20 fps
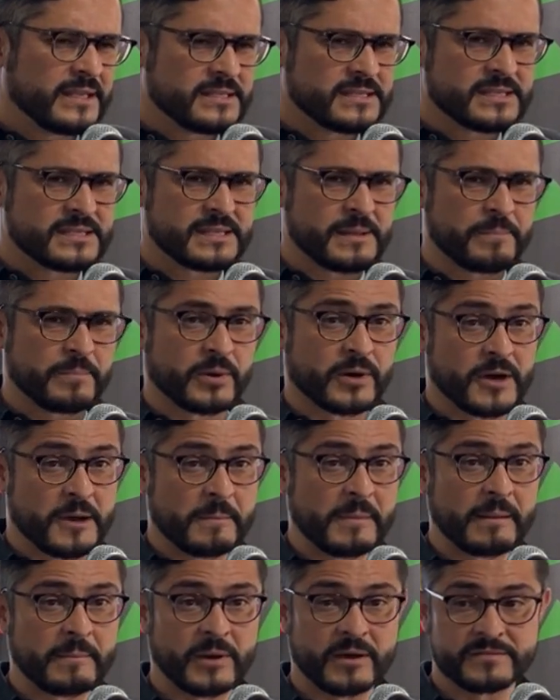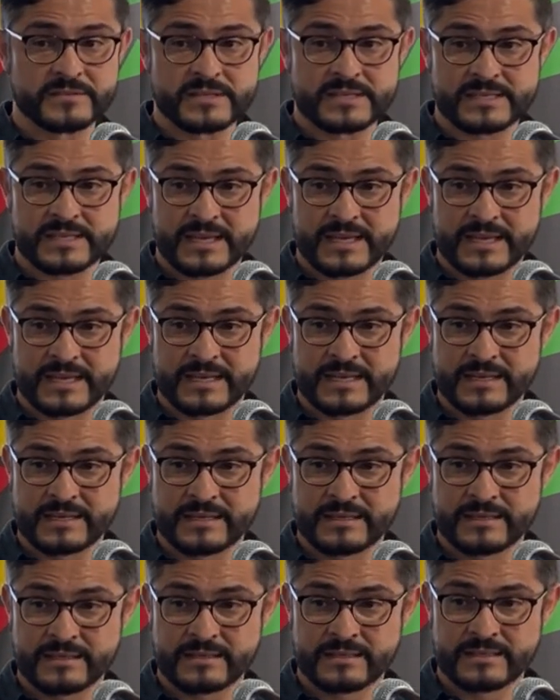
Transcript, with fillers: And this is the problem of sin.